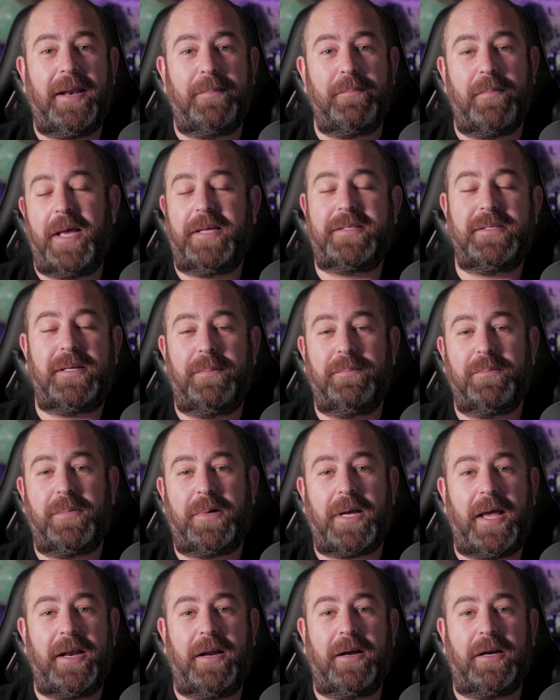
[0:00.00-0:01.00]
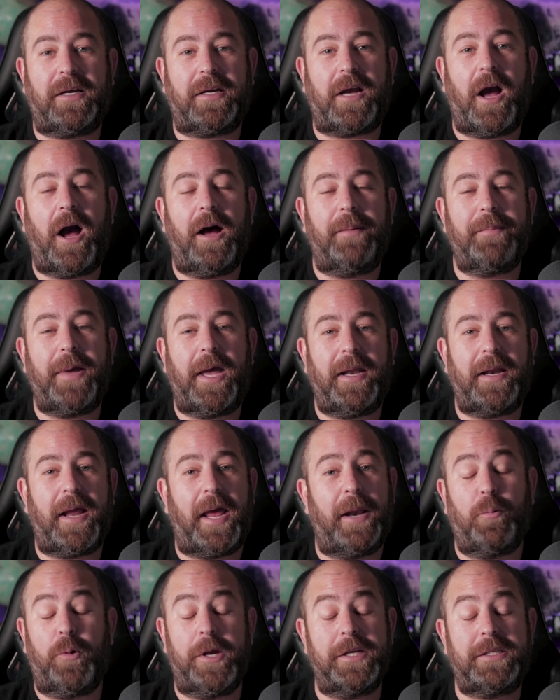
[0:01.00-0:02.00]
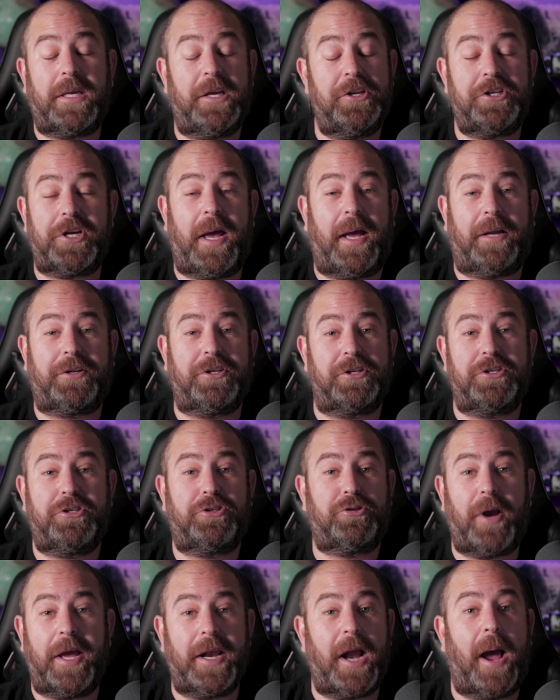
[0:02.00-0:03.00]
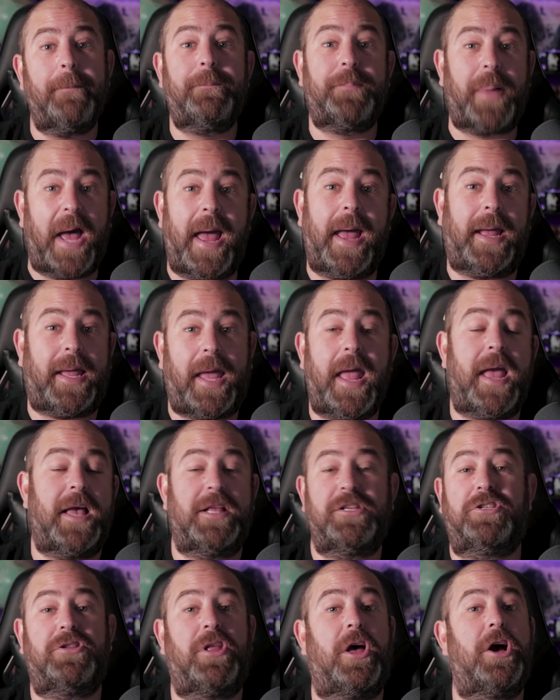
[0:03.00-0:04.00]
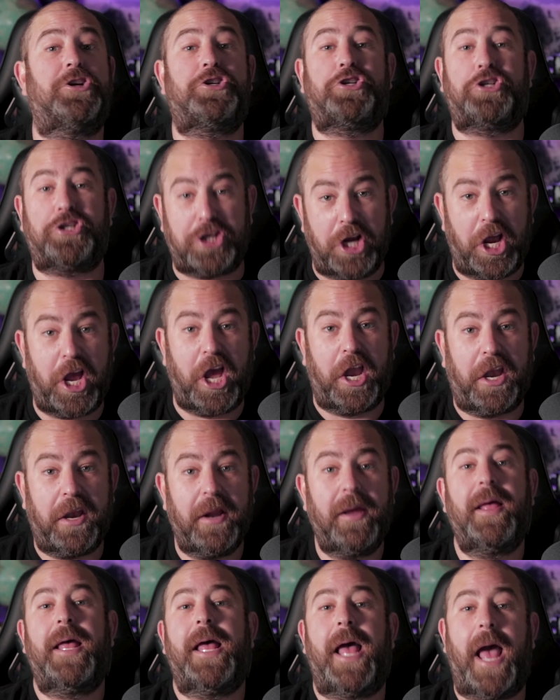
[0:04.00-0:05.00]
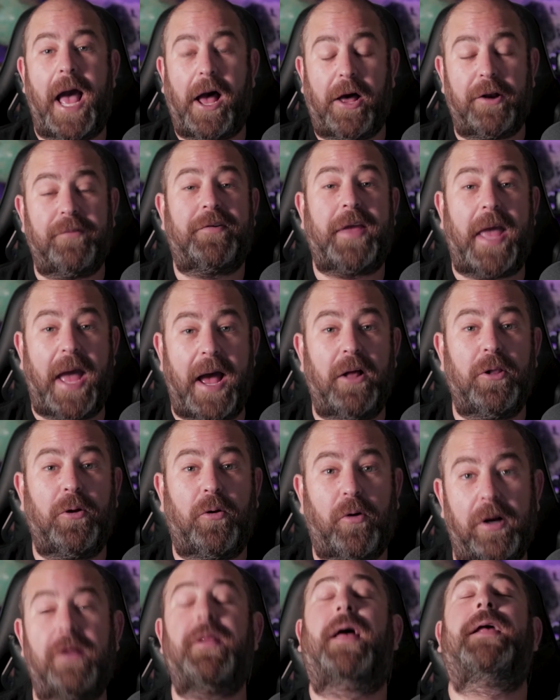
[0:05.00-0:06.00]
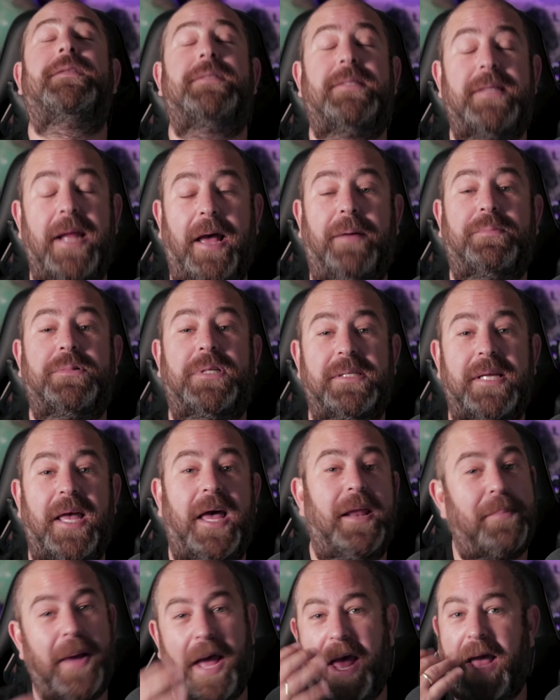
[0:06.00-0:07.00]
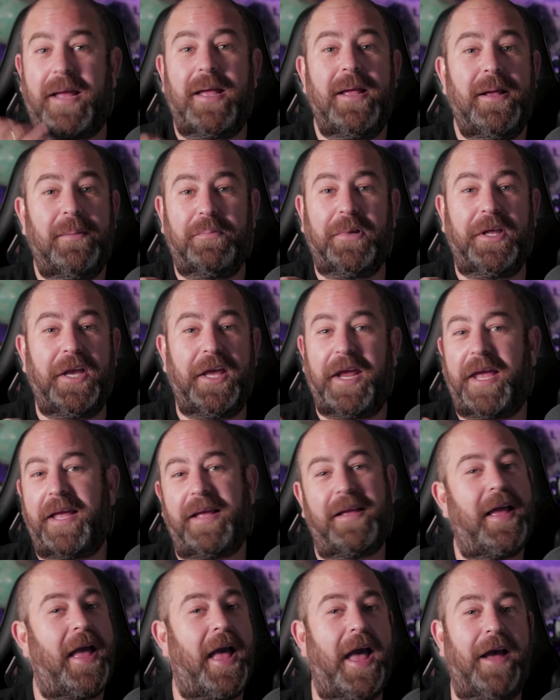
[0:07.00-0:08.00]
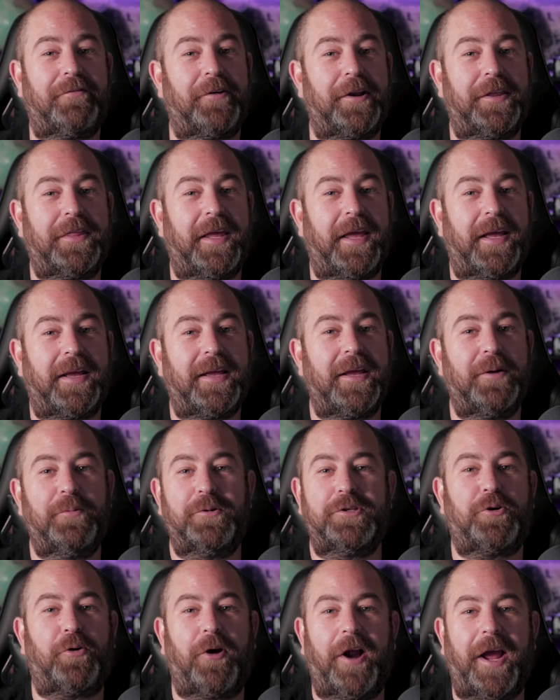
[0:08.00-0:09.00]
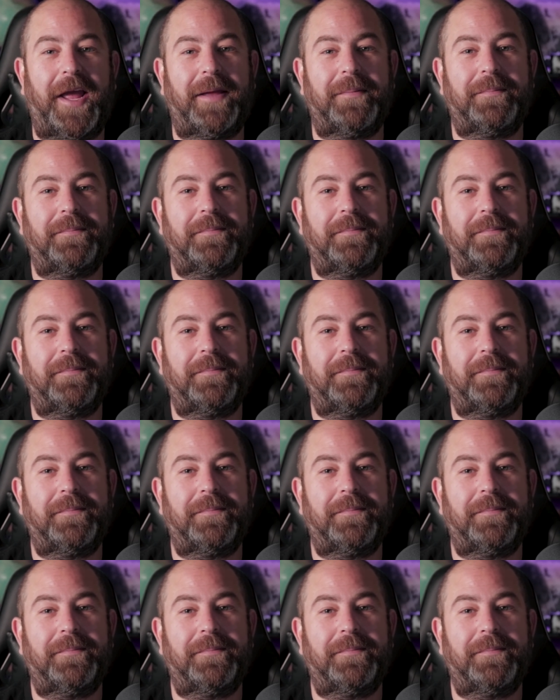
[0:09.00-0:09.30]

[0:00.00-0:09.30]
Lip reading: makes some kind of comment, and Whiskey Jack just straight up backhands the out of Calor, like snaps his head back, bleeding, everything. It was great.